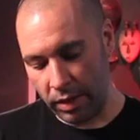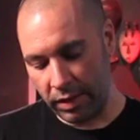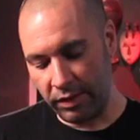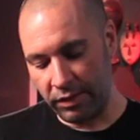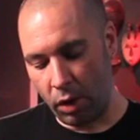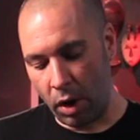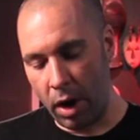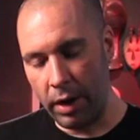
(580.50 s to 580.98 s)

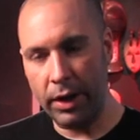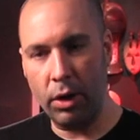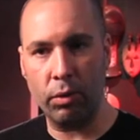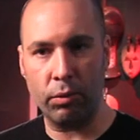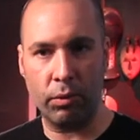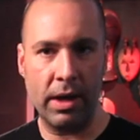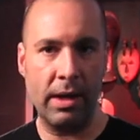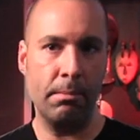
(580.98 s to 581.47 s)
is audio
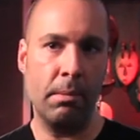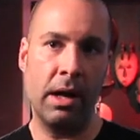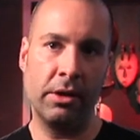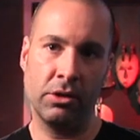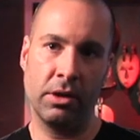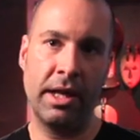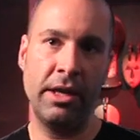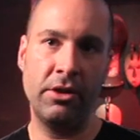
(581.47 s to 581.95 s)
rate
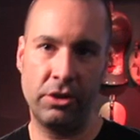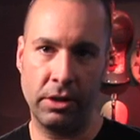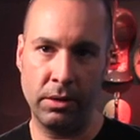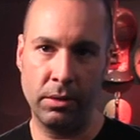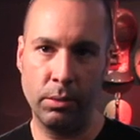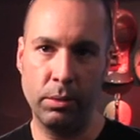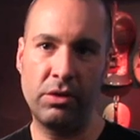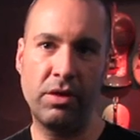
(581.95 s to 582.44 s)
modulation,
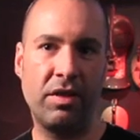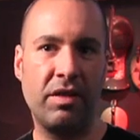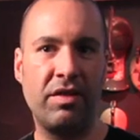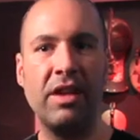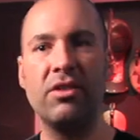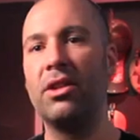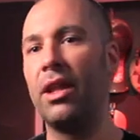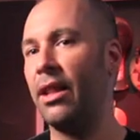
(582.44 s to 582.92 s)
which is
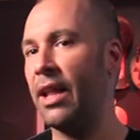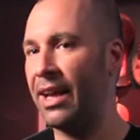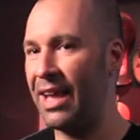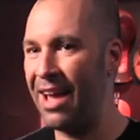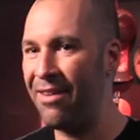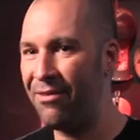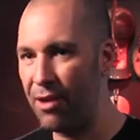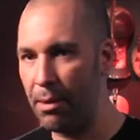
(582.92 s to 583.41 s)
essentially like
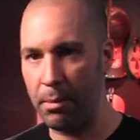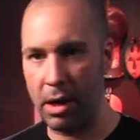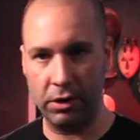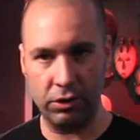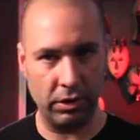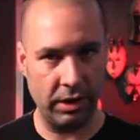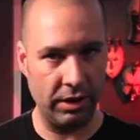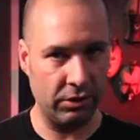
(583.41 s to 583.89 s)
F M
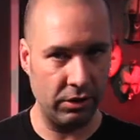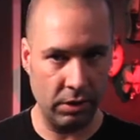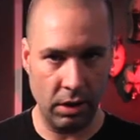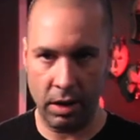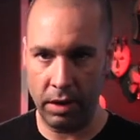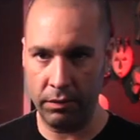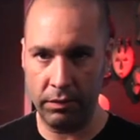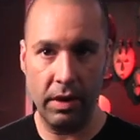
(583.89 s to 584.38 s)
modulation
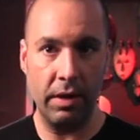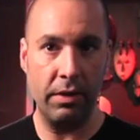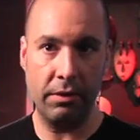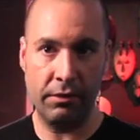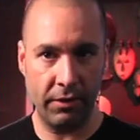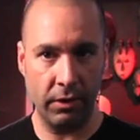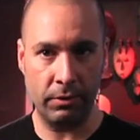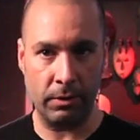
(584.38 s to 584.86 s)
of the
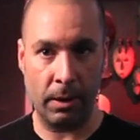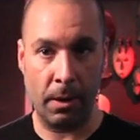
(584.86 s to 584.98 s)
filter.